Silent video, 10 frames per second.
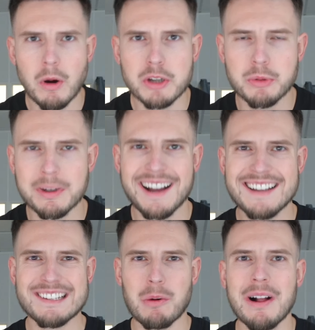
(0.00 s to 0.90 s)
What is up,
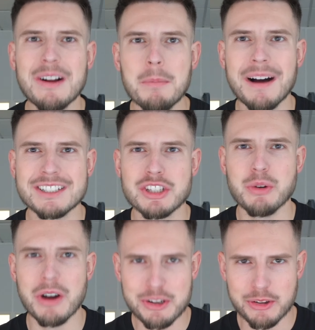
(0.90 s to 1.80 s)
guys? Welcome back
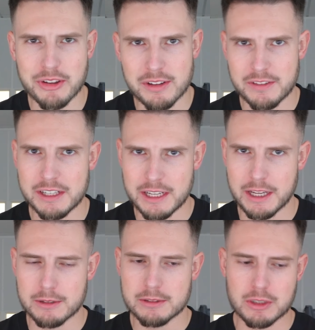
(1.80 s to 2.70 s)
to another
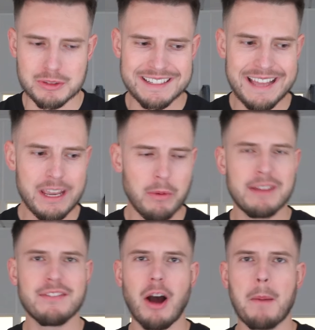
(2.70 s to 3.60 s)
video. So today
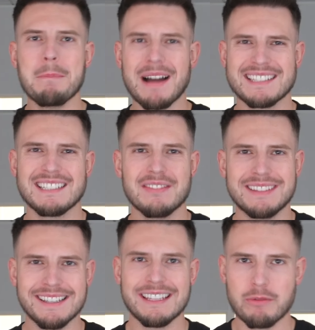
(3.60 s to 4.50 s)
we've got a massive
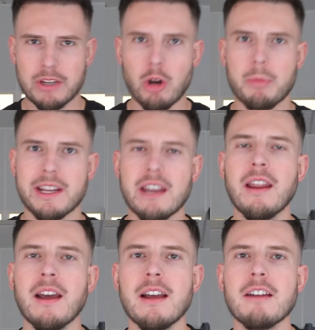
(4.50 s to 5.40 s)
delivery coming in
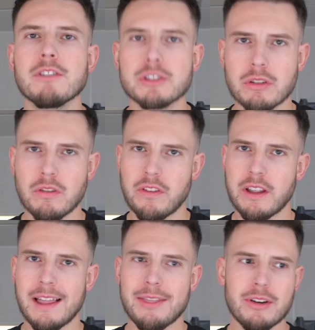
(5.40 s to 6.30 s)
for
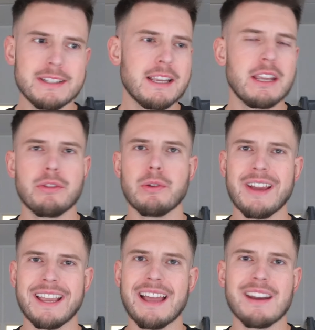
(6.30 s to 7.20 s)
Sulfit. I thought I'd take you through
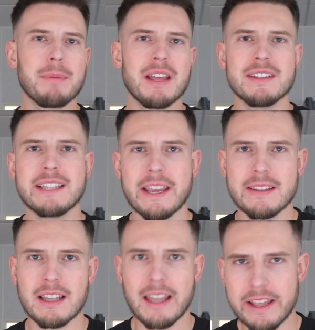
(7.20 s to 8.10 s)
again a bit of a day in
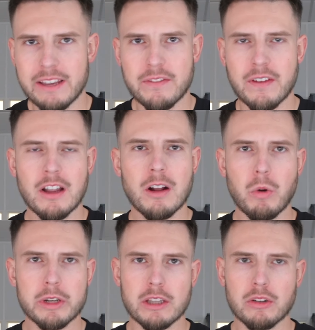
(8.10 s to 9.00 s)
the life,
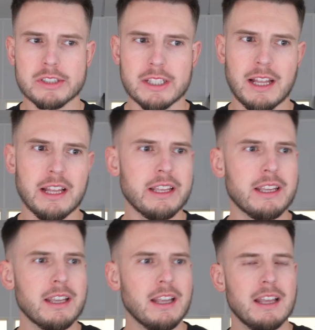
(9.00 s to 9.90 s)
what it looks
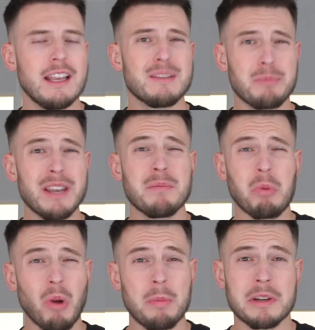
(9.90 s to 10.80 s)
like. It's been
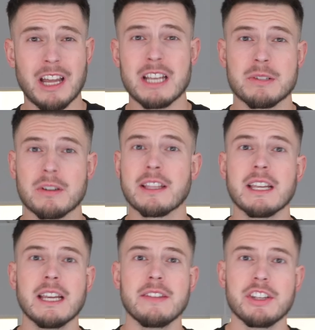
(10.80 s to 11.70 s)
proper nice weather
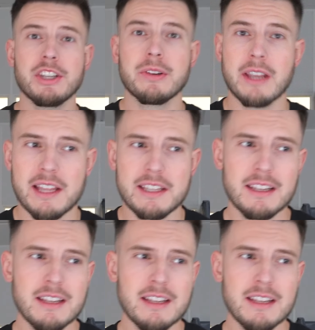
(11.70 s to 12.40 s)
here in the U K,